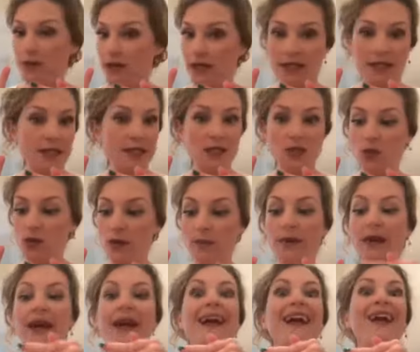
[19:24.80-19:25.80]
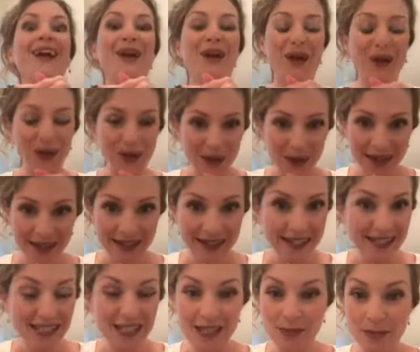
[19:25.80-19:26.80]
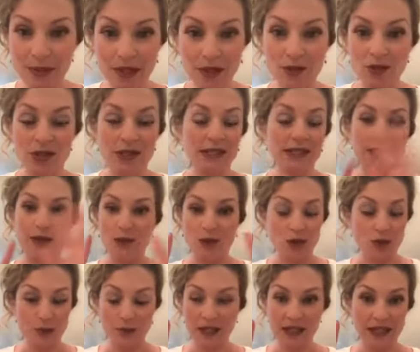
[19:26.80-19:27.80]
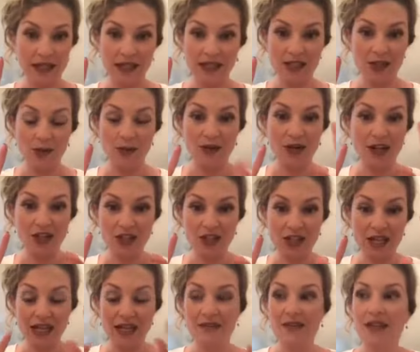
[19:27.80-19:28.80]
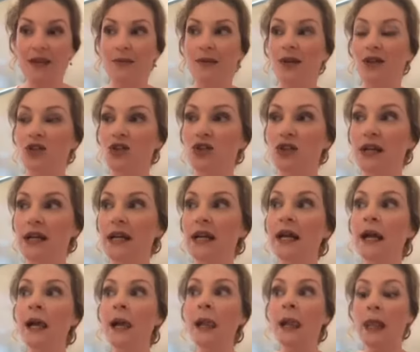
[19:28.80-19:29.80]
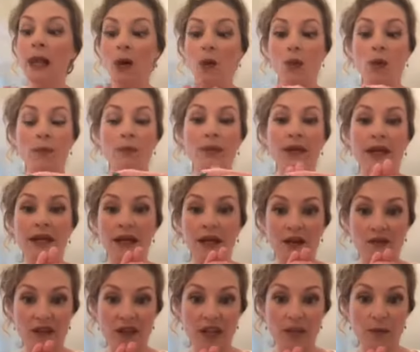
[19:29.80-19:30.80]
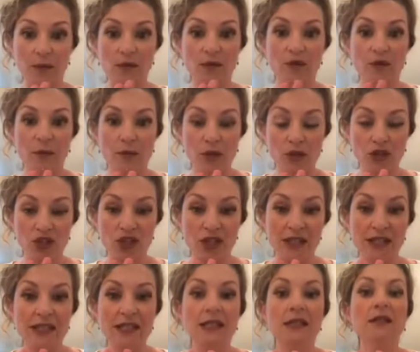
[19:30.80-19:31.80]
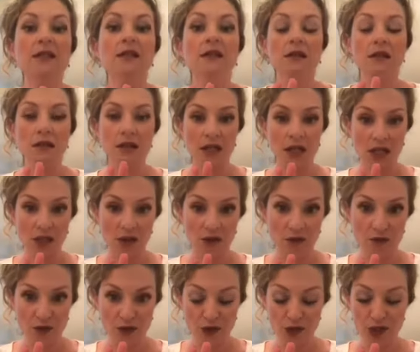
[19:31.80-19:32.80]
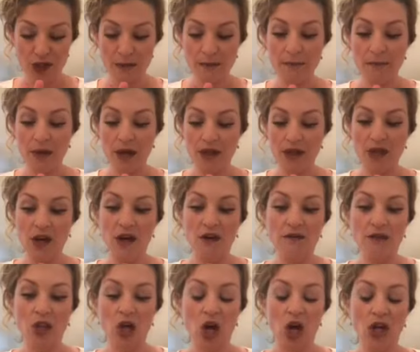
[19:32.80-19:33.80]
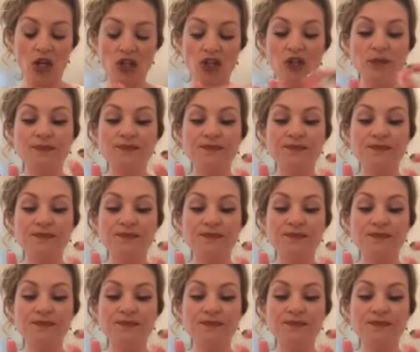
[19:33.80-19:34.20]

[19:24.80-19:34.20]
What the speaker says: Sorbet and Coconut Explosion. See, there's so many things going on. I just can't even keep it all straight. Will be available for purchase in the first month of launch.